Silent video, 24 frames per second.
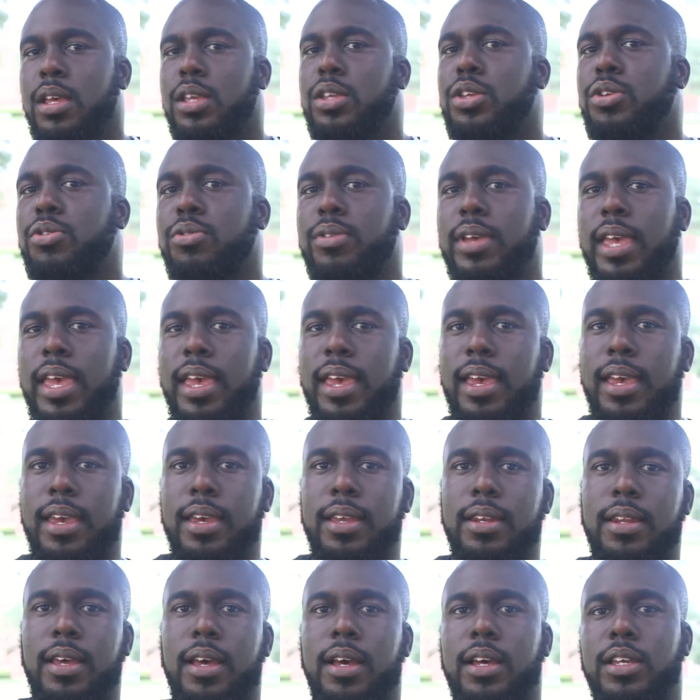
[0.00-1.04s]
You
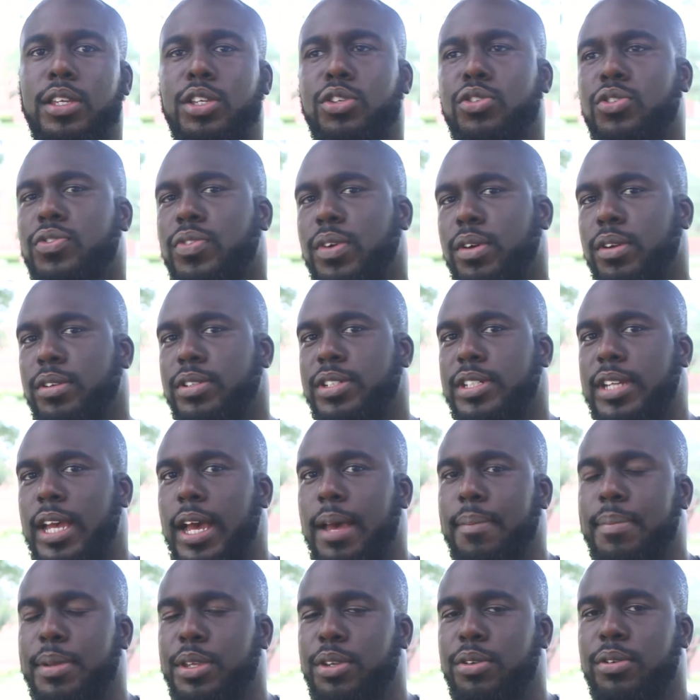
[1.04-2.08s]
can use
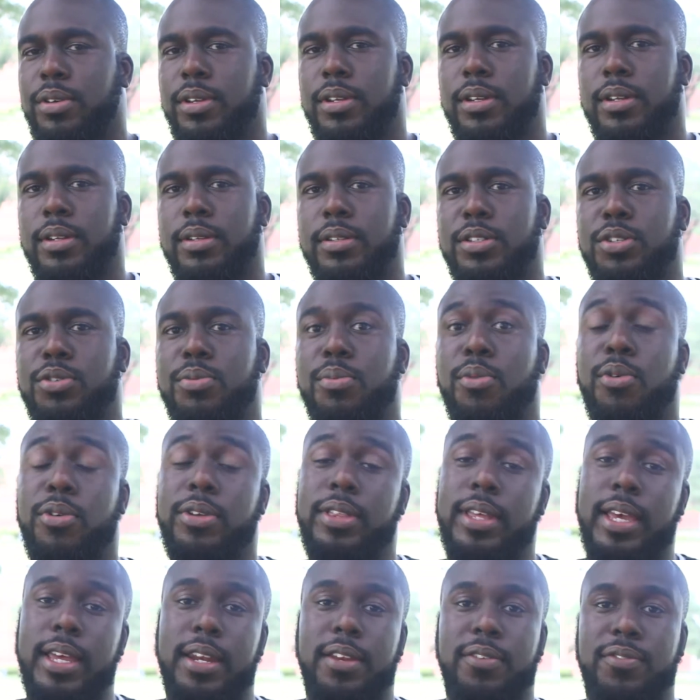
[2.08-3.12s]
Photoshop and you can do more
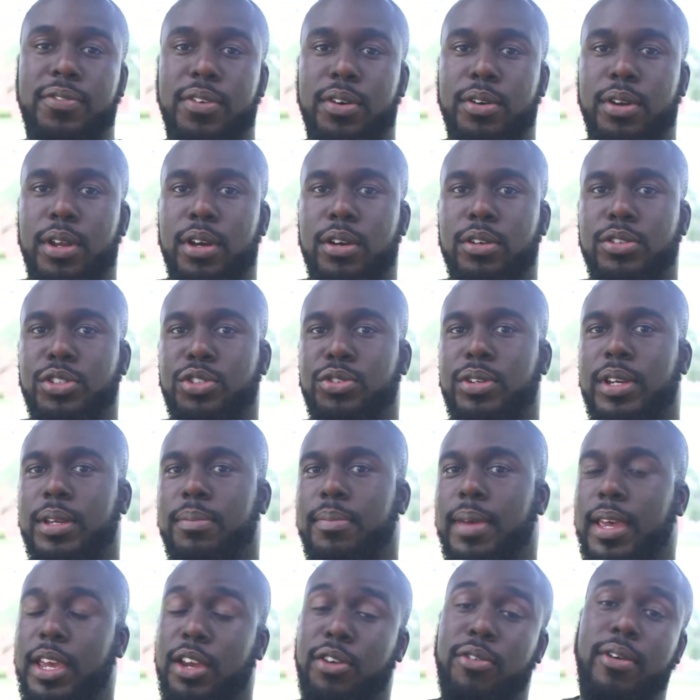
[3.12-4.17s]
than edit photos. You can
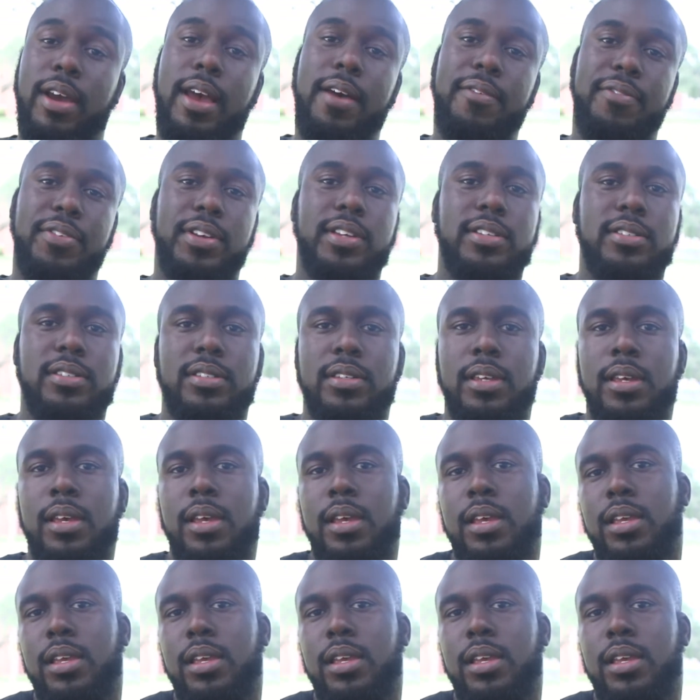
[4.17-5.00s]
make graphics.